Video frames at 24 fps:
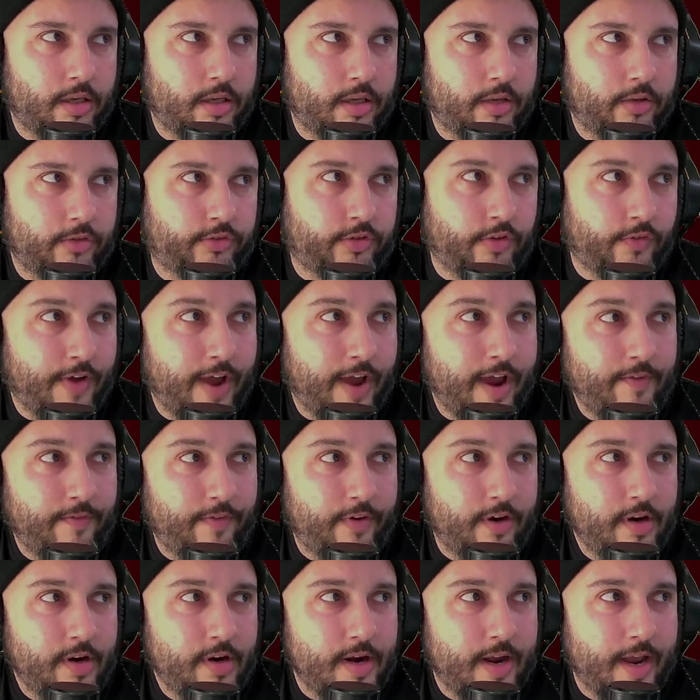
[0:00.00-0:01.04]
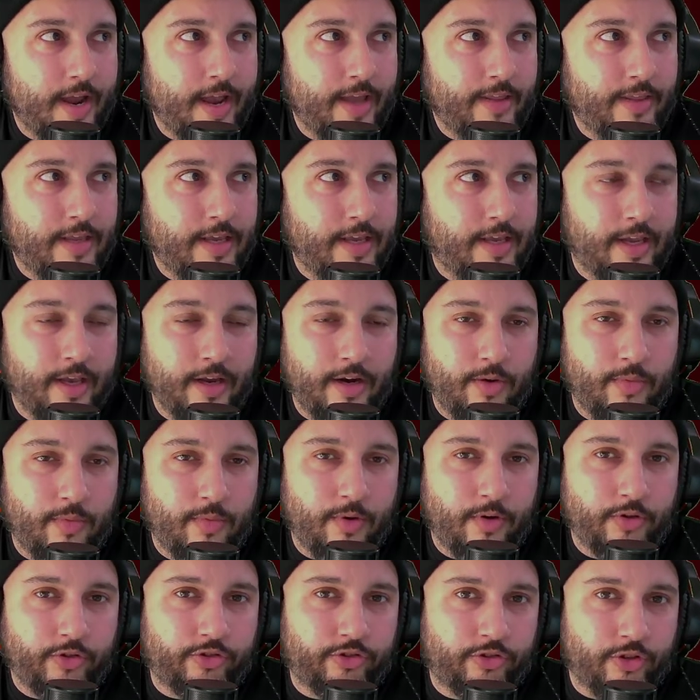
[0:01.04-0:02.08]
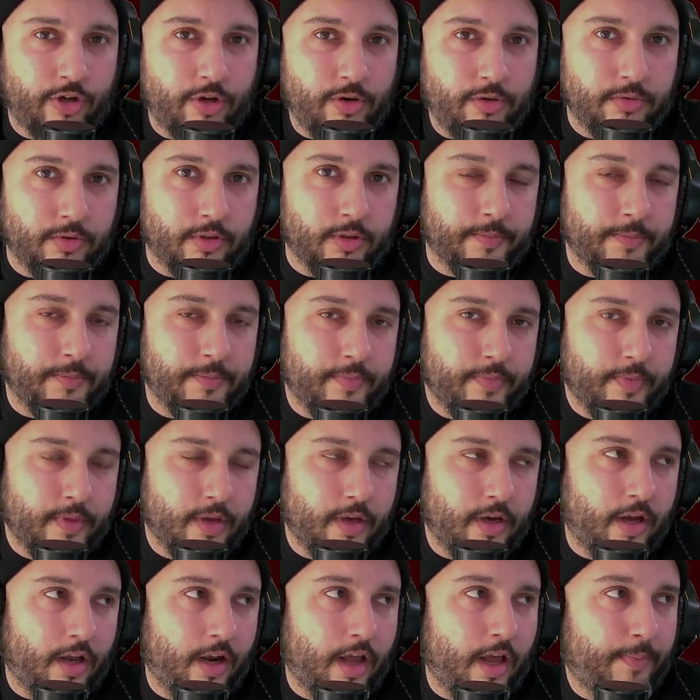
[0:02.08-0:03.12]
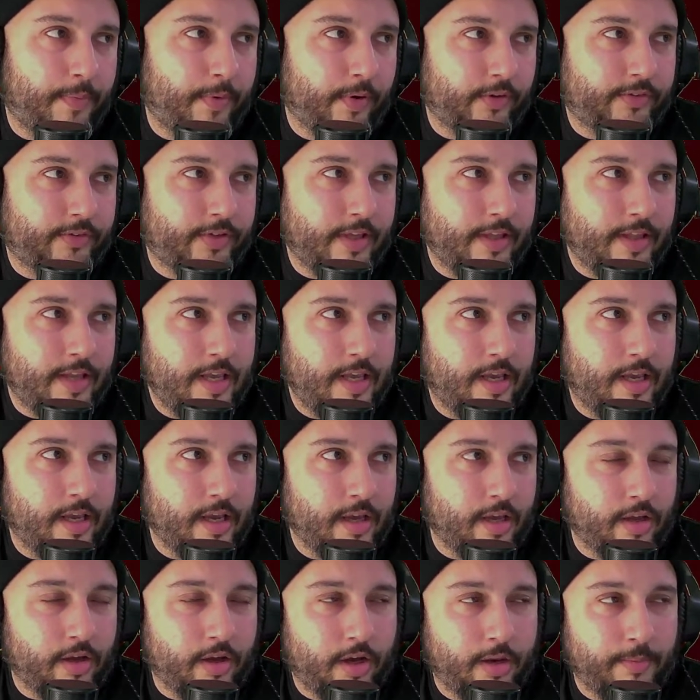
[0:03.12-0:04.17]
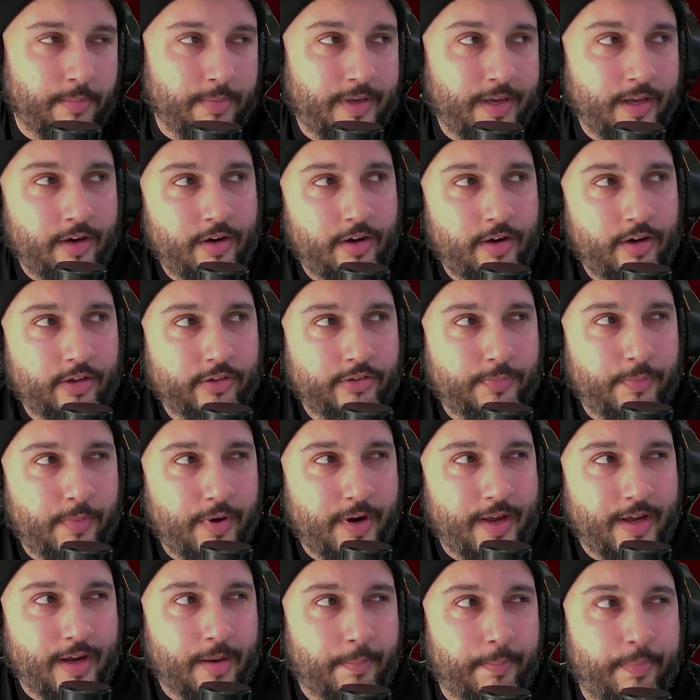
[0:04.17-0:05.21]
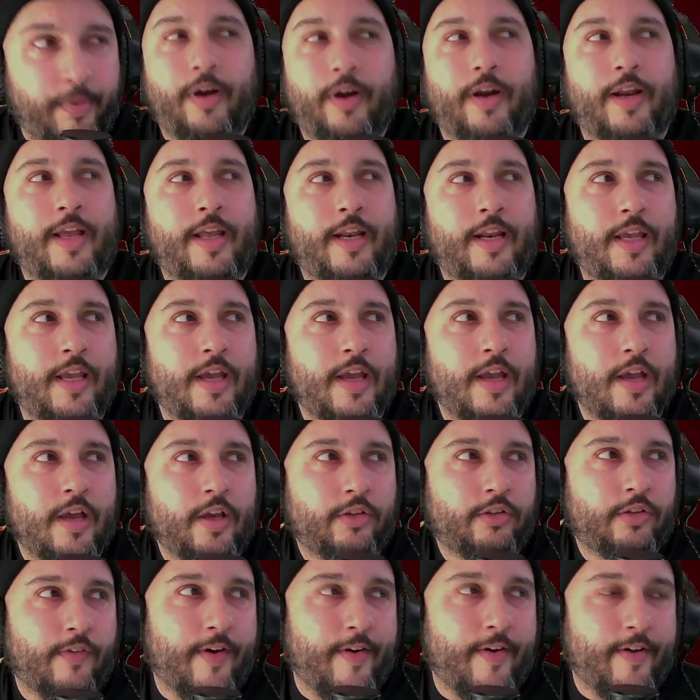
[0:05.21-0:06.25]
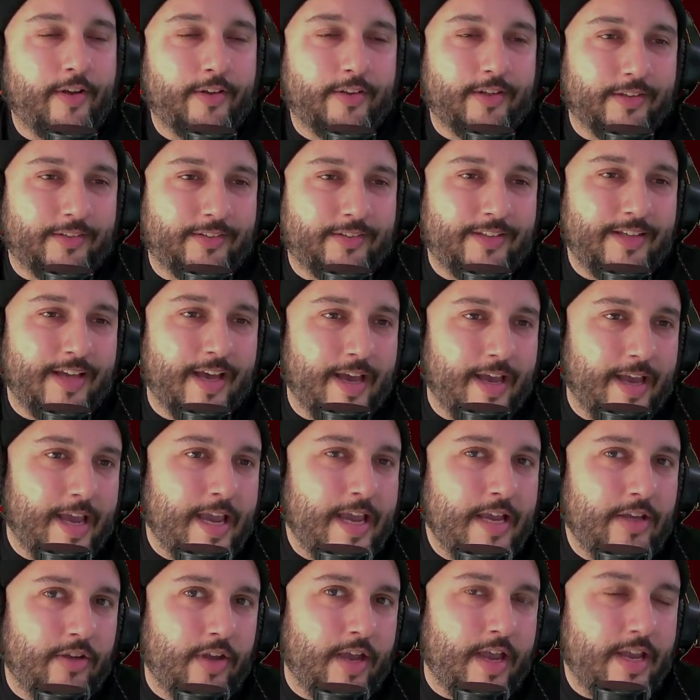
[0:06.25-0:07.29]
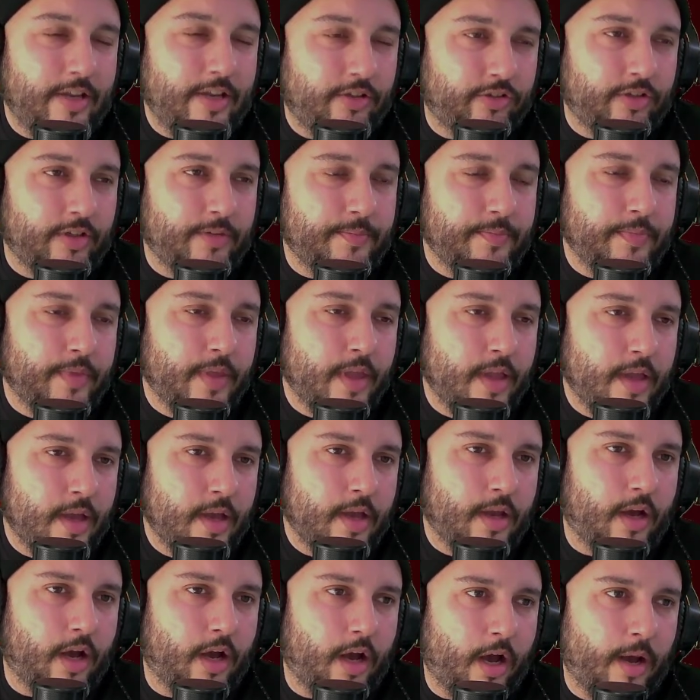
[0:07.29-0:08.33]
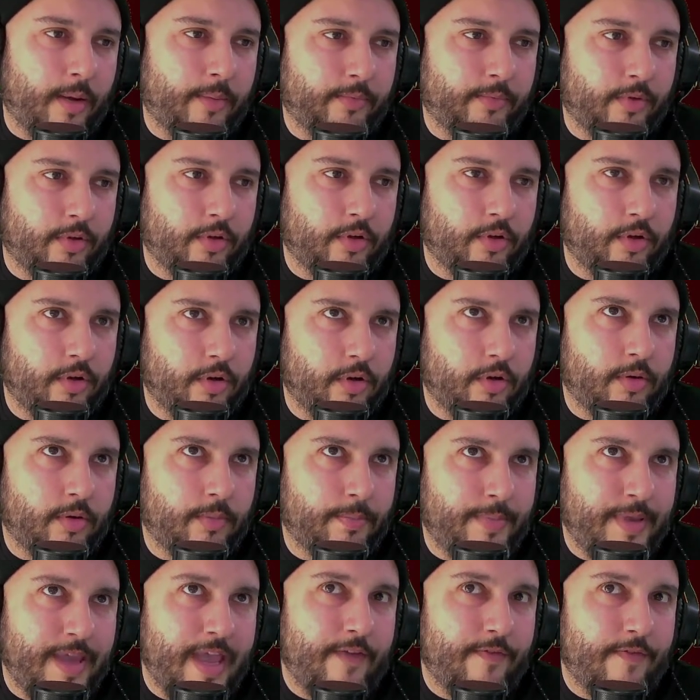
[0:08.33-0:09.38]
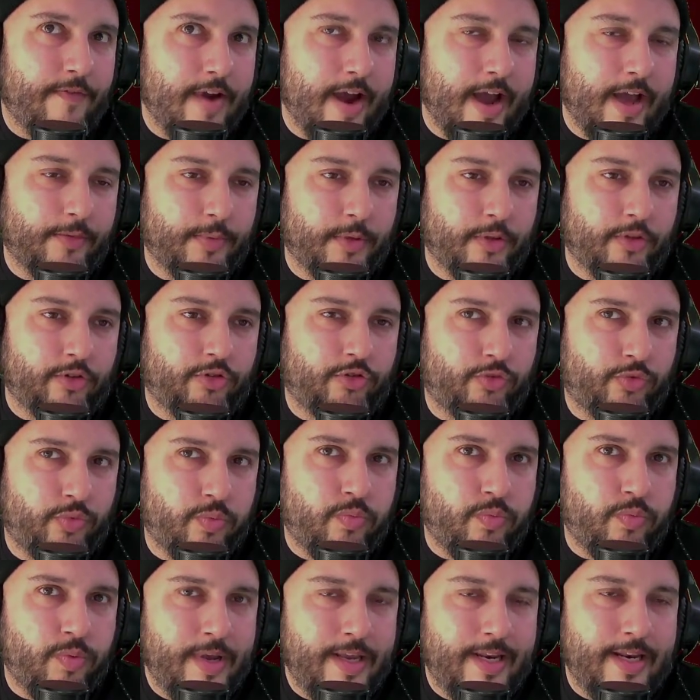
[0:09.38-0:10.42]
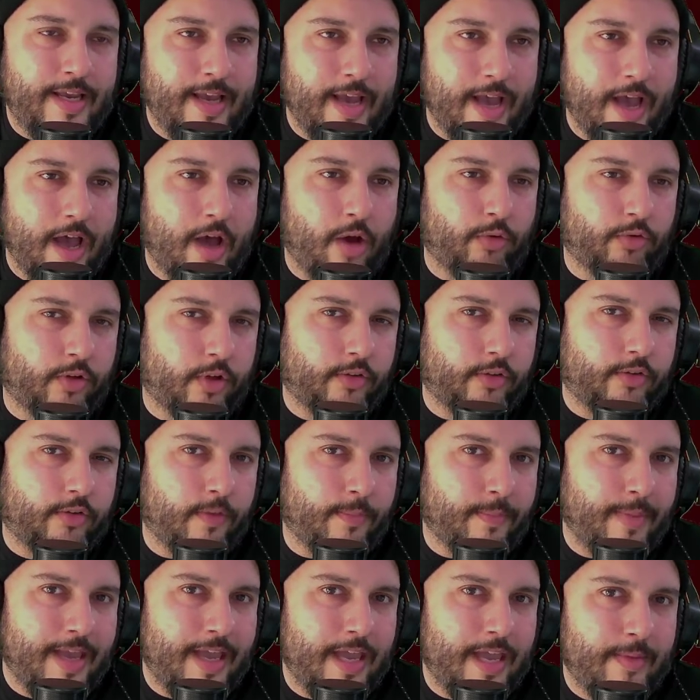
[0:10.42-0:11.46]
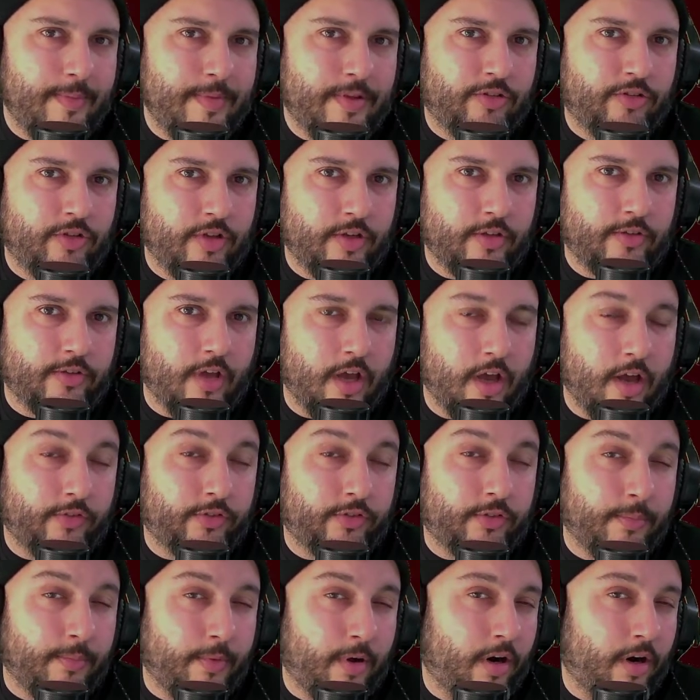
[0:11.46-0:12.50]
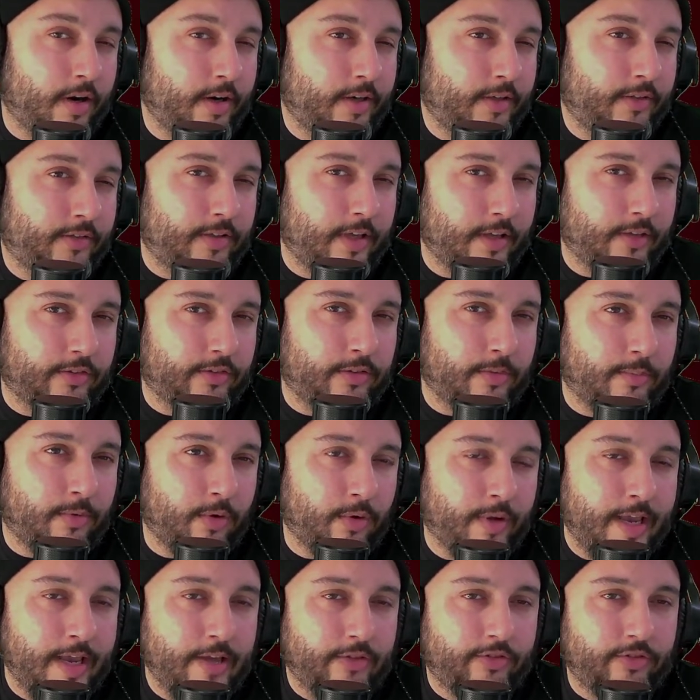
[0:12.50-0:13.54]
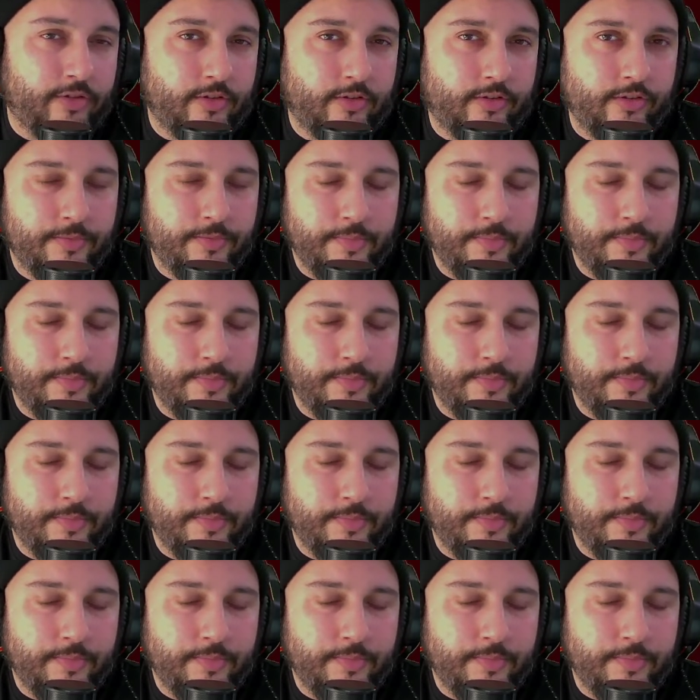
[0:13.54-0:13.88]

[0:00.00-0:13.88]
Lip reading: Survivor and the killer were shown. A lot of people are saying the killer looks more like a bird lady. Survivor looks like a CIA agent. Behavior has been tweeting out some images of some art and some locations.